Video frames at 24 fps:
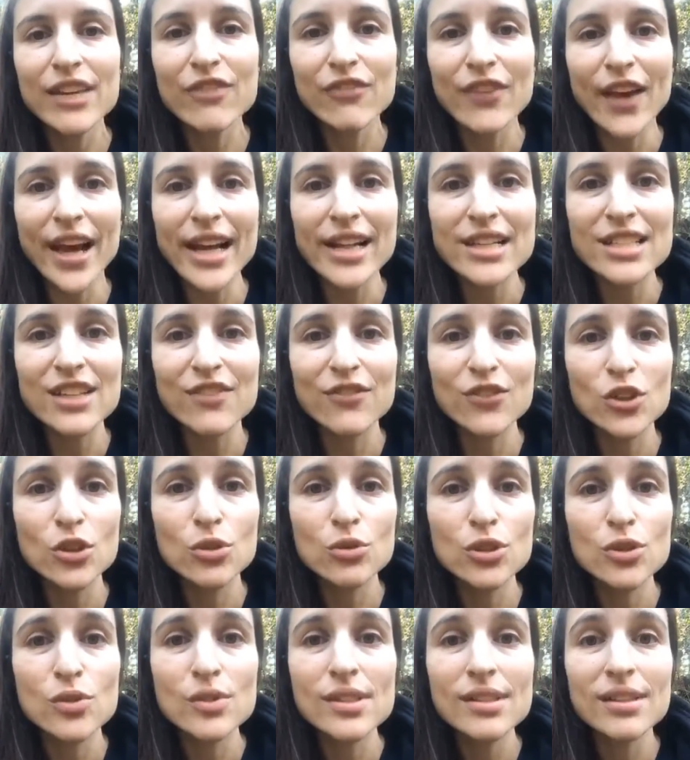In fact, if
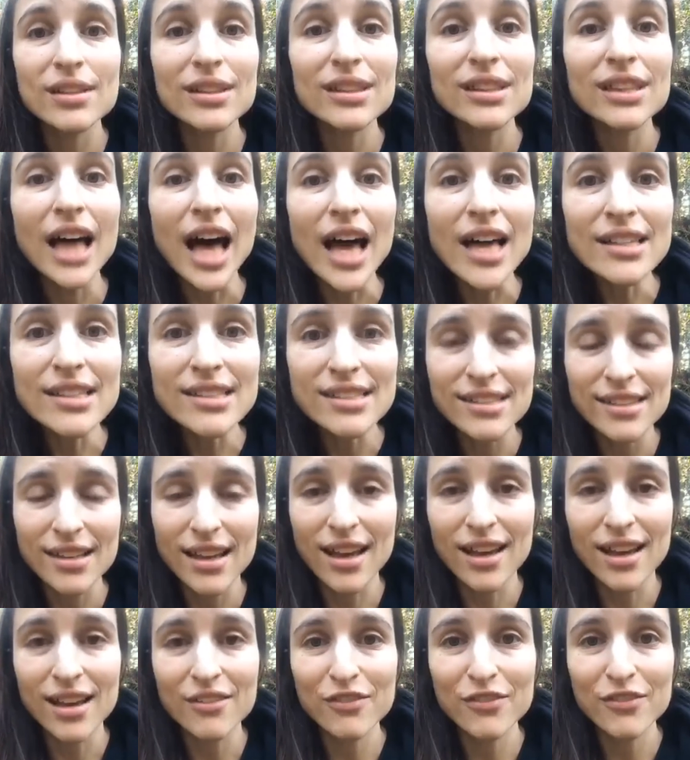you use lots
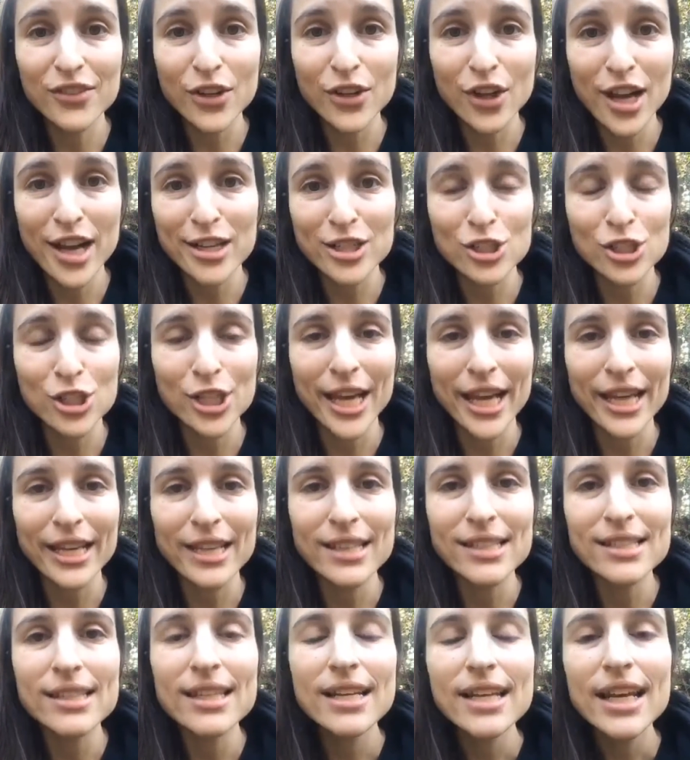of
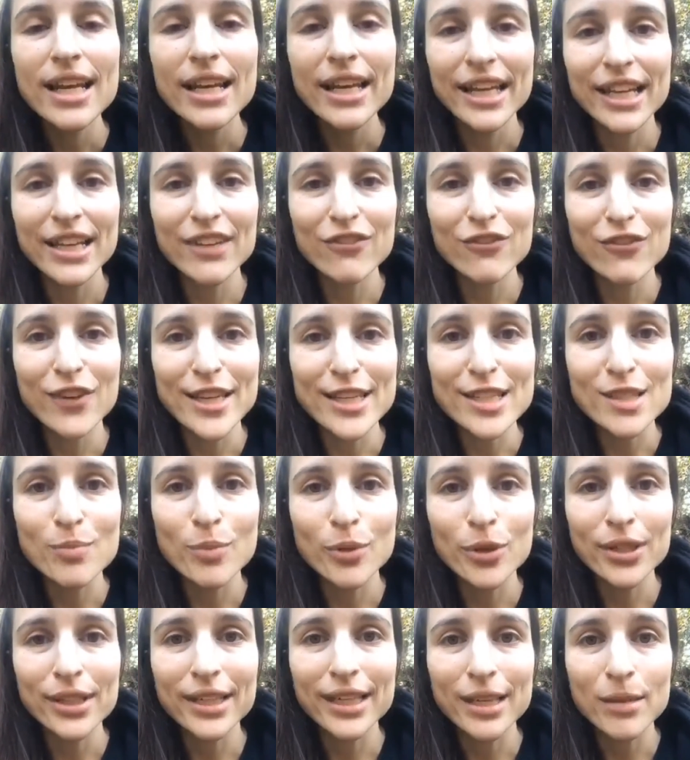hashtags in
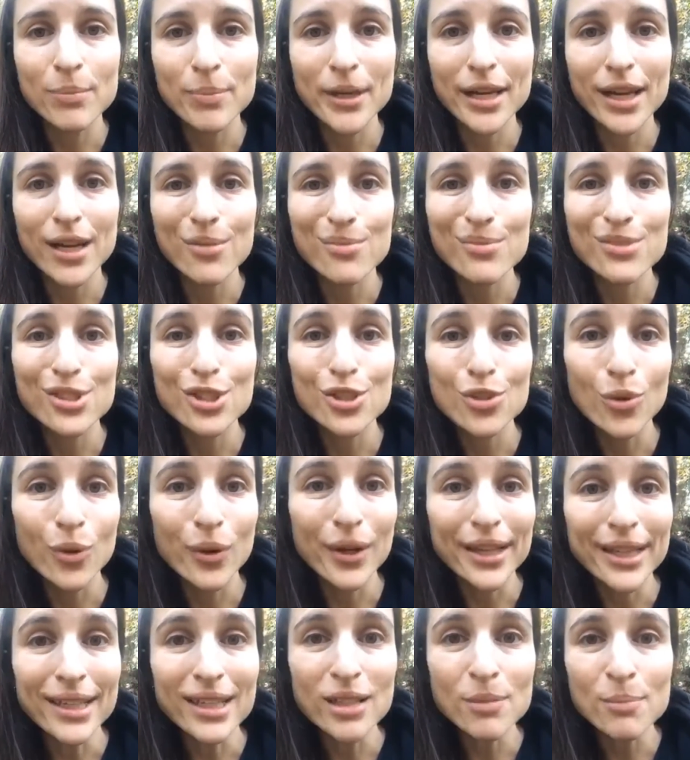Facebook, it becomes
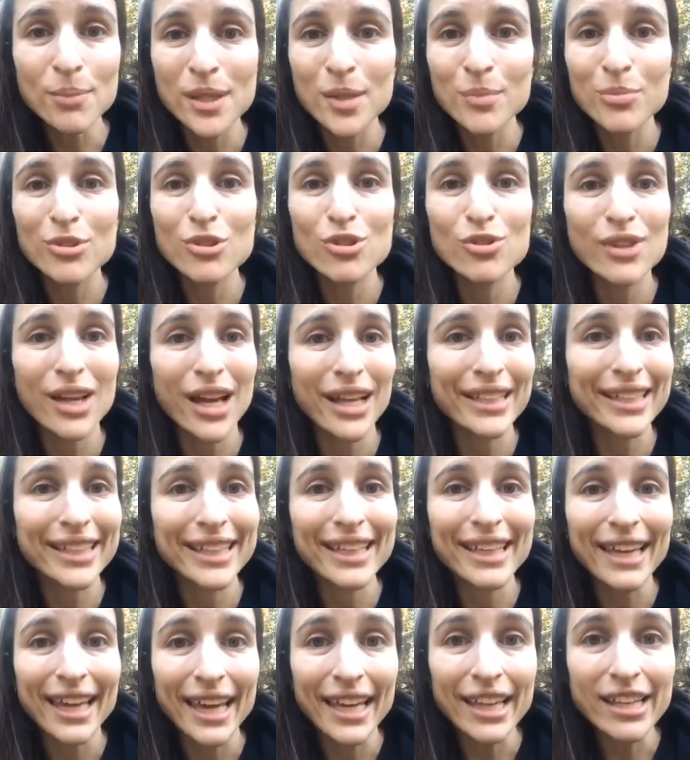annoying. People do not
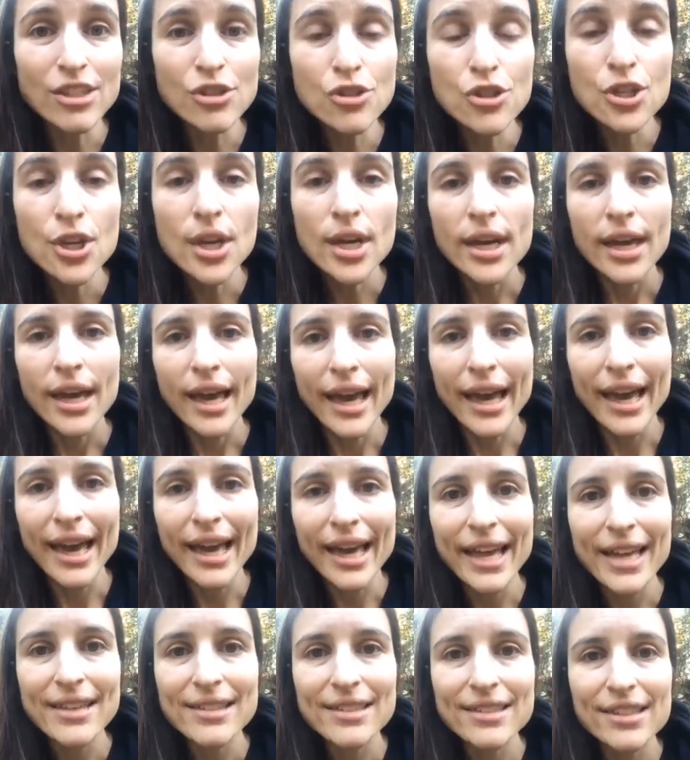engage
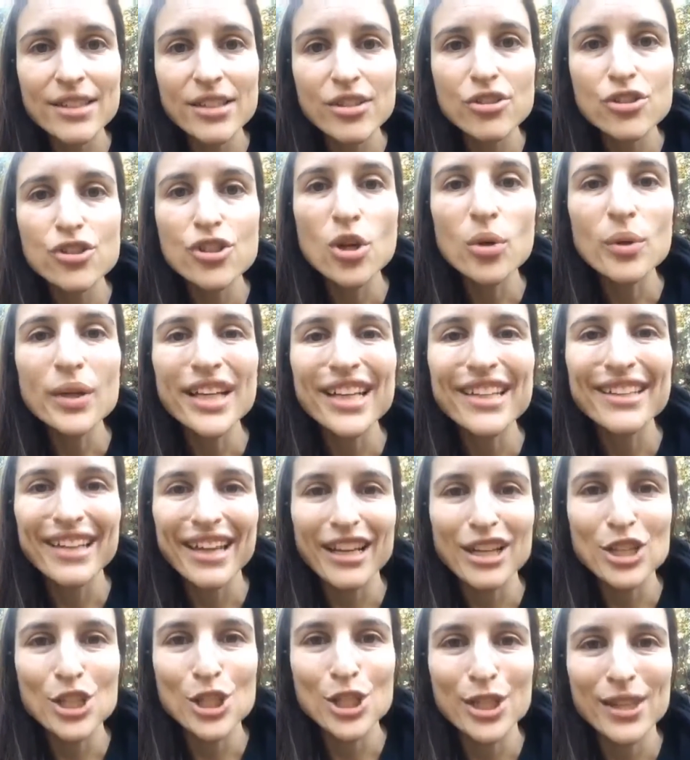and there's no
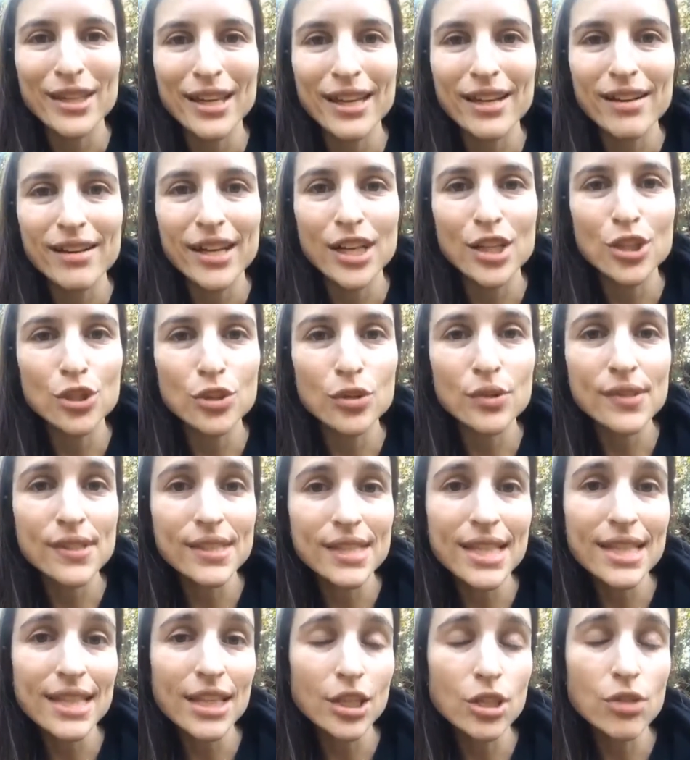connection there and you'll
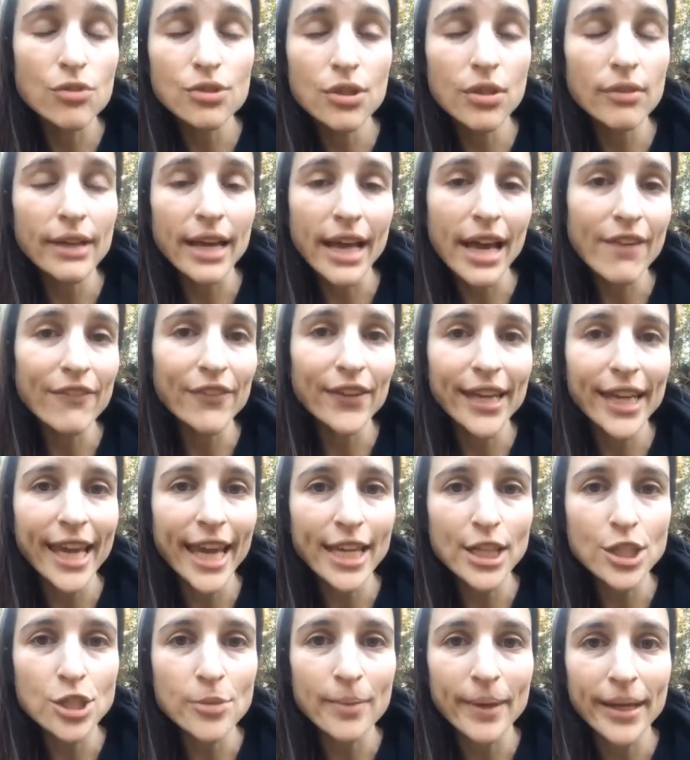see that you don't have
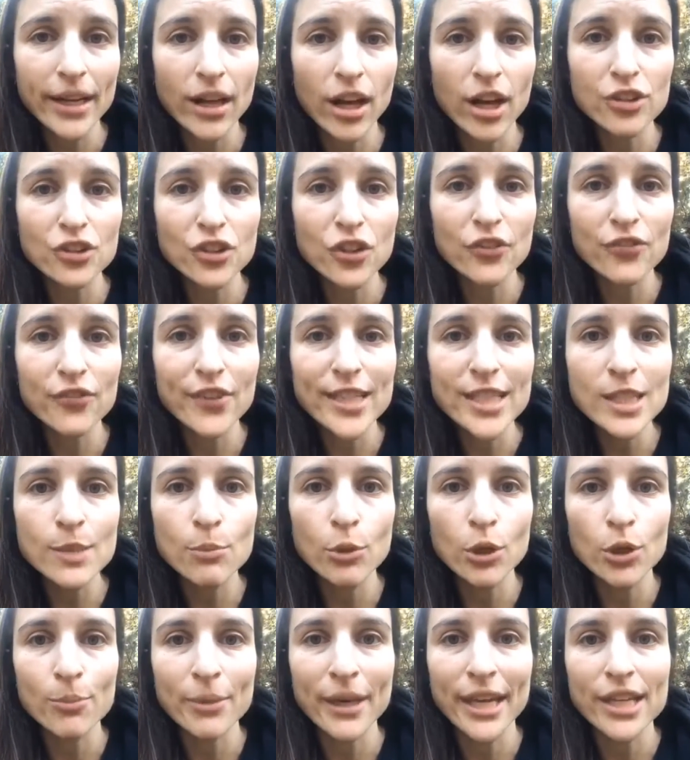engagement on your
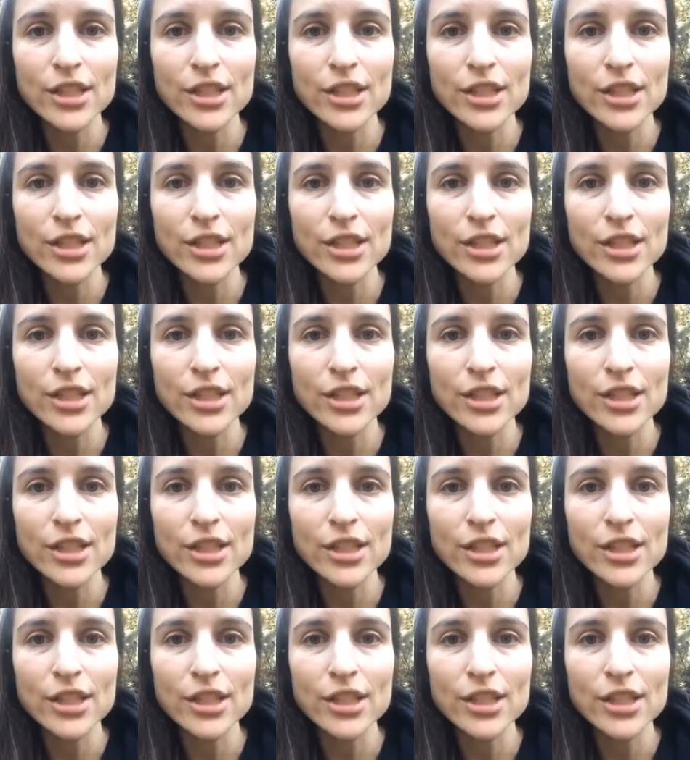Facebook